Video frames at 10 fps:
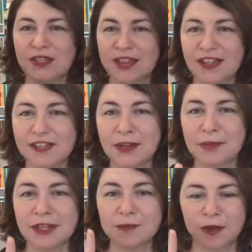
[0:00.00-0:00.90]
10
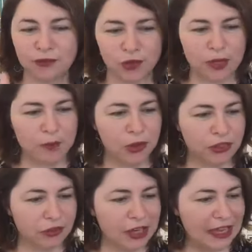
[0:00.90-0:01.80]
centimeters by
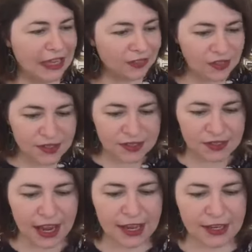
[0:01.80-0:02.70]
14.3. In the
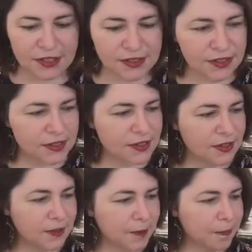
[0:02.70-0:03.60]
States,
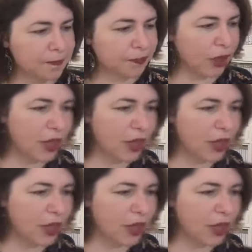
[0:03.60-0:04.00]
I